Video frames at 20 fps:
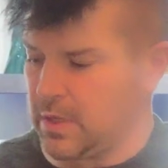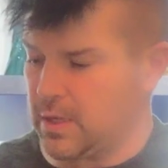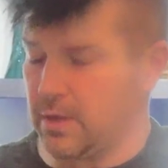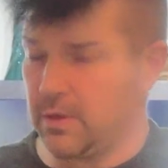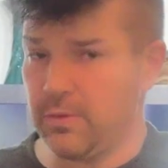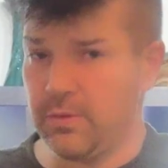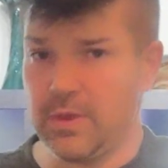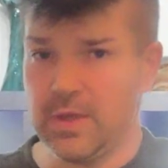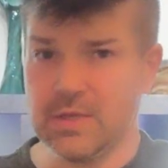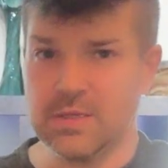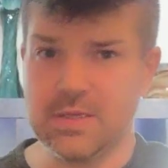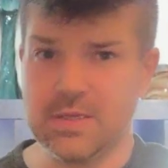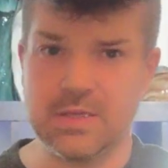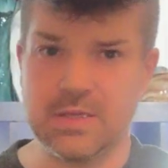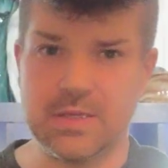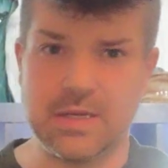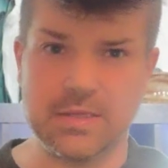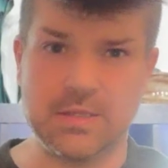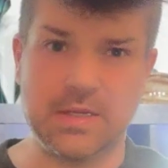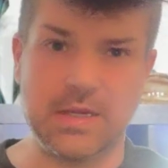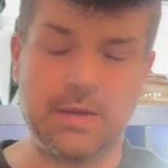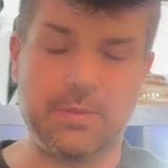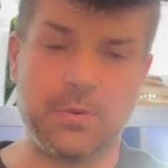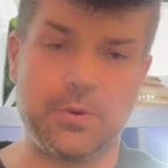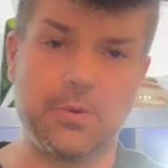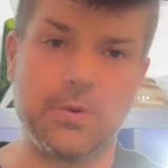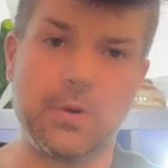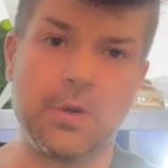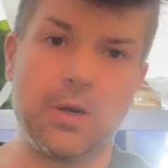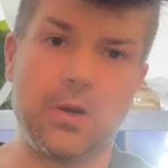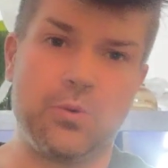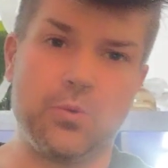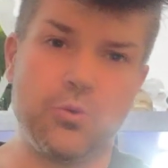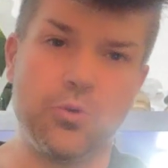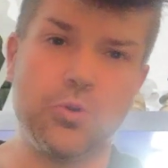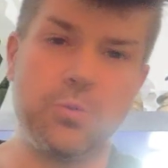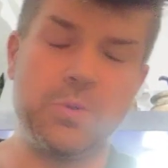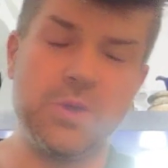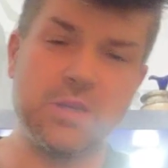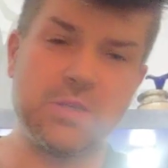This is an example.
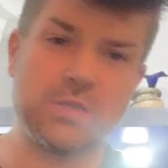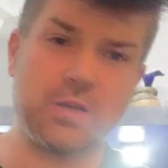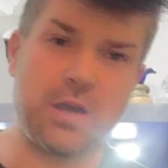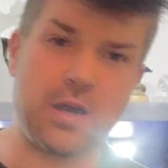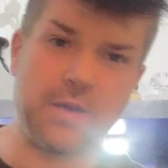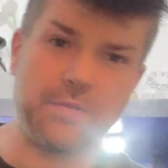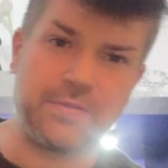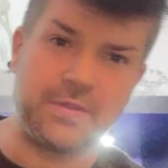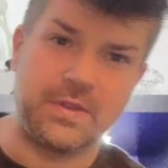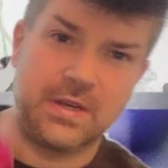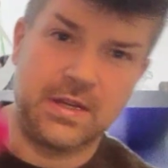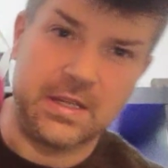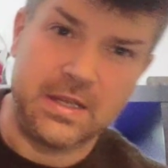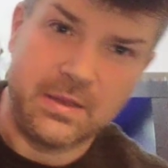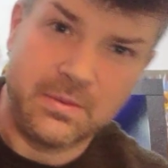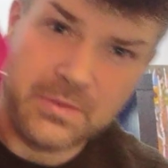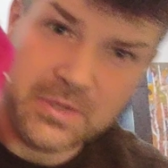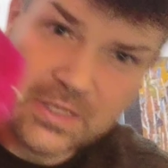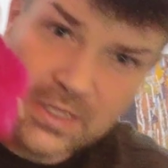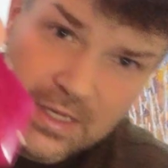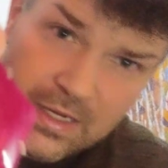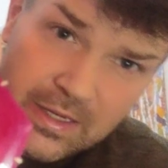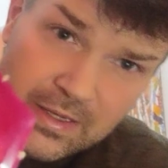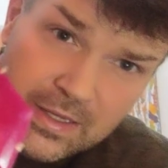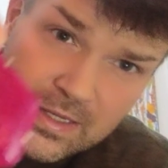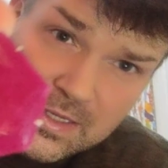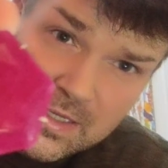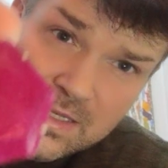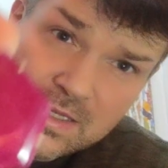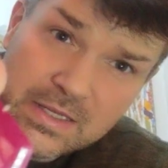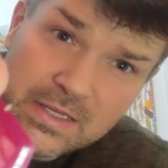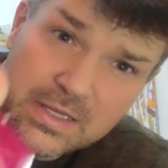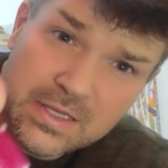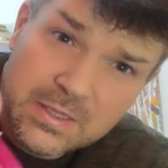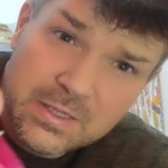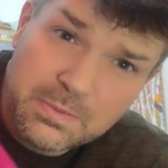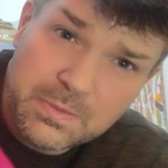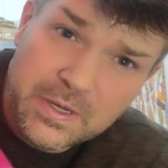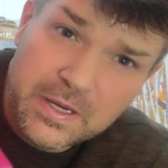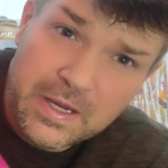Ruby is often imitated. This is a
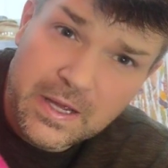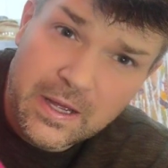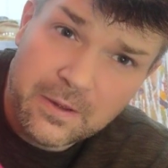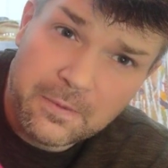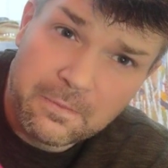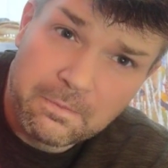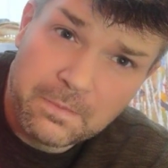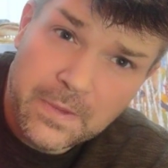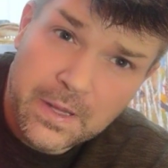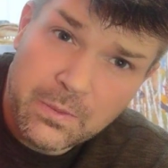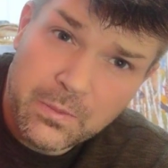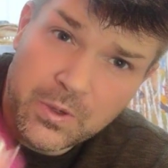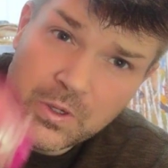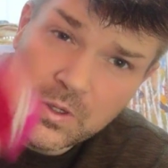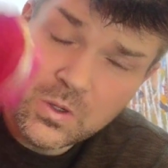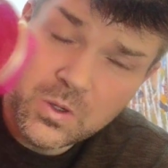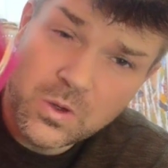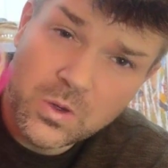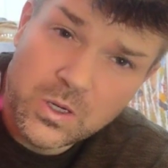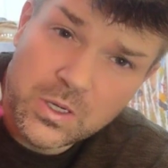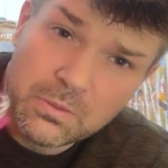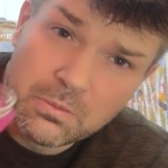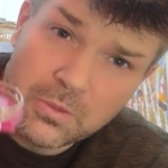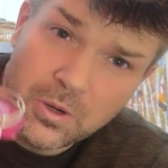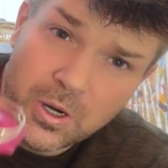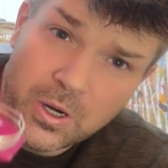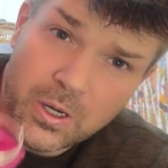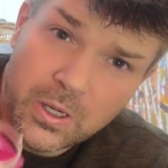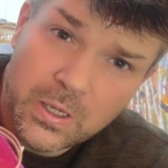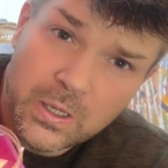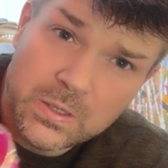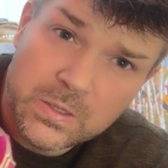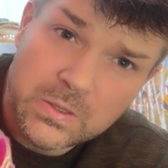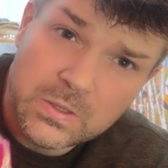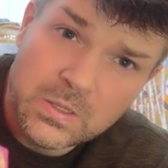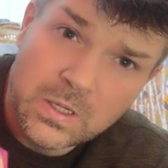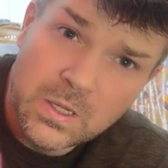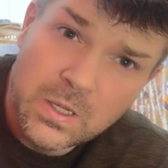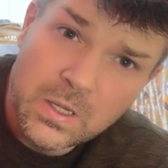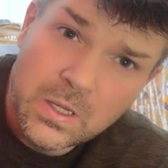spinel. And when you go into markets,
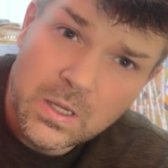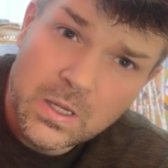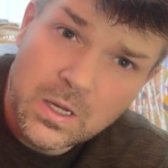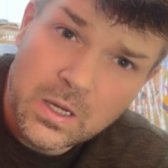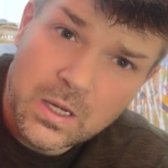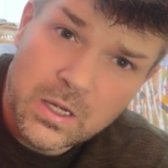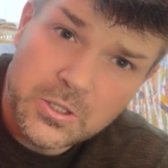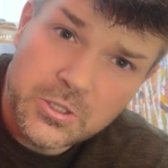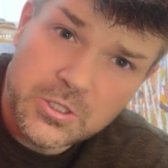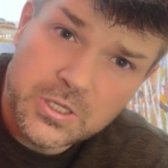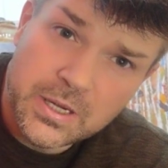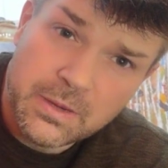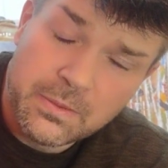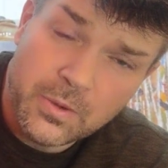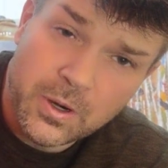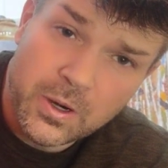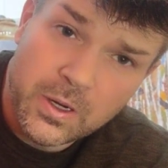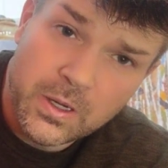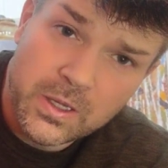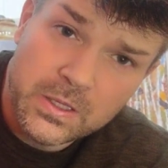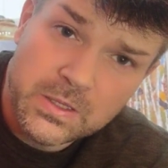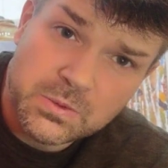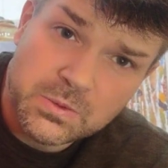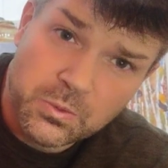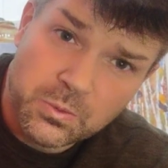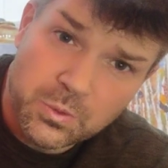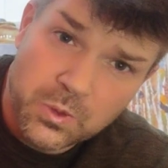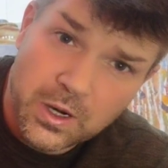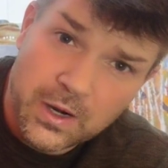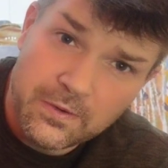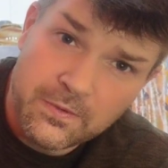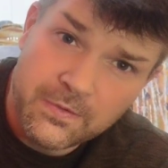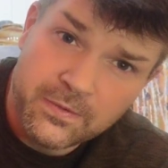gem markets with rough,